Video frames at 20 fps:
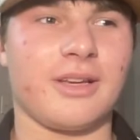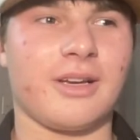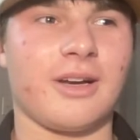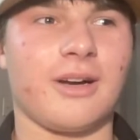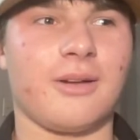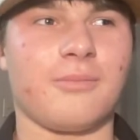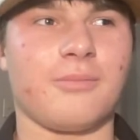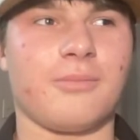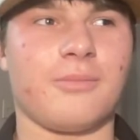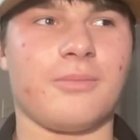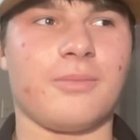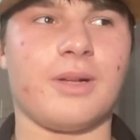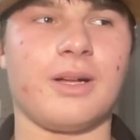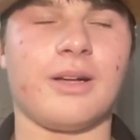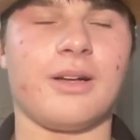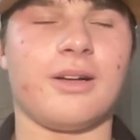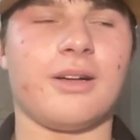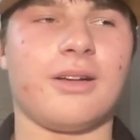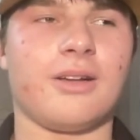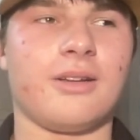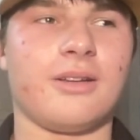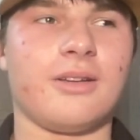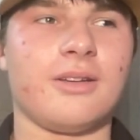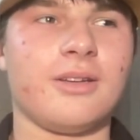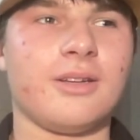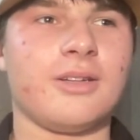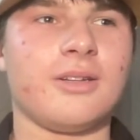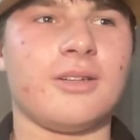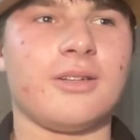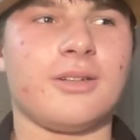got
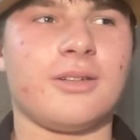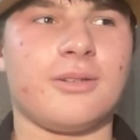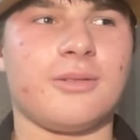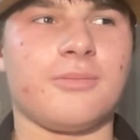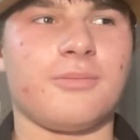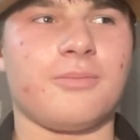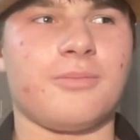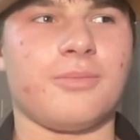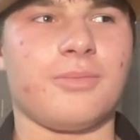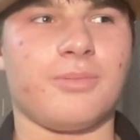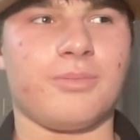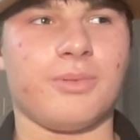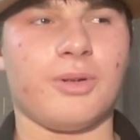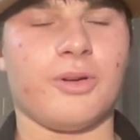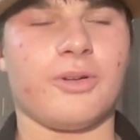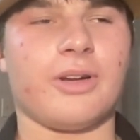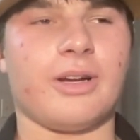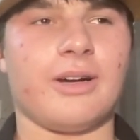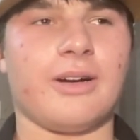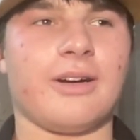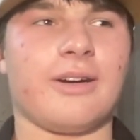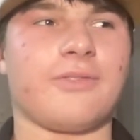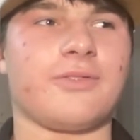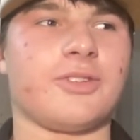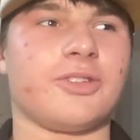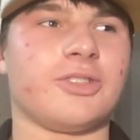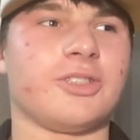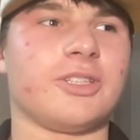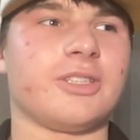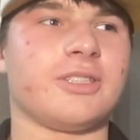blown out
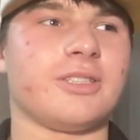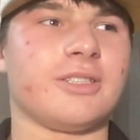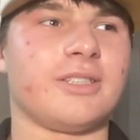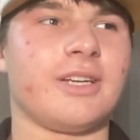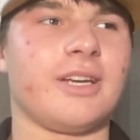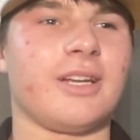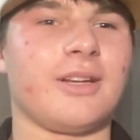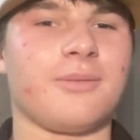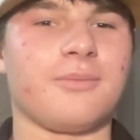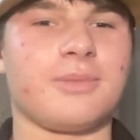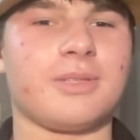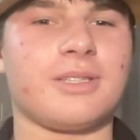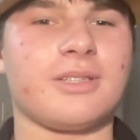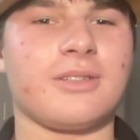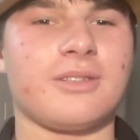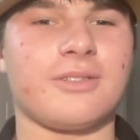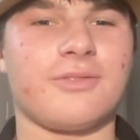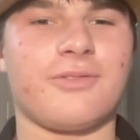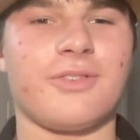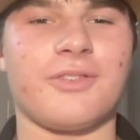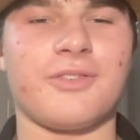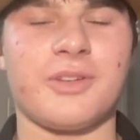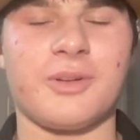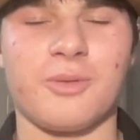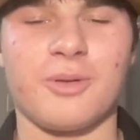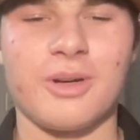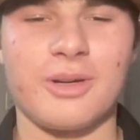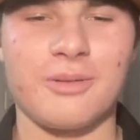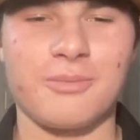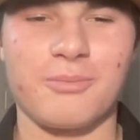after Jason Tatum's
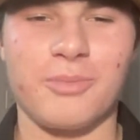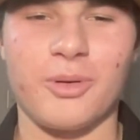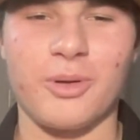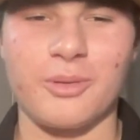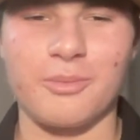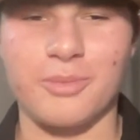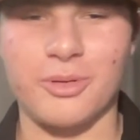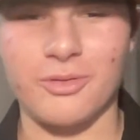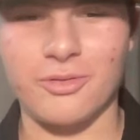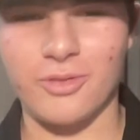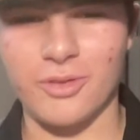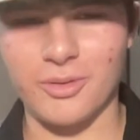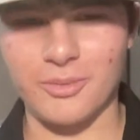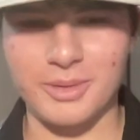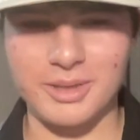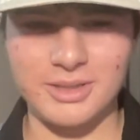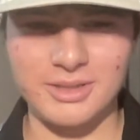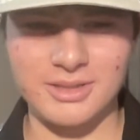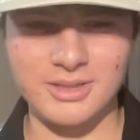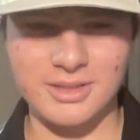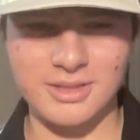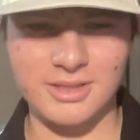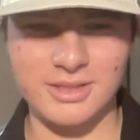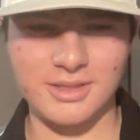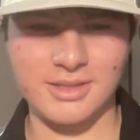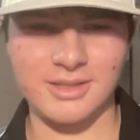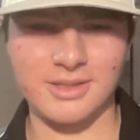51-point performance.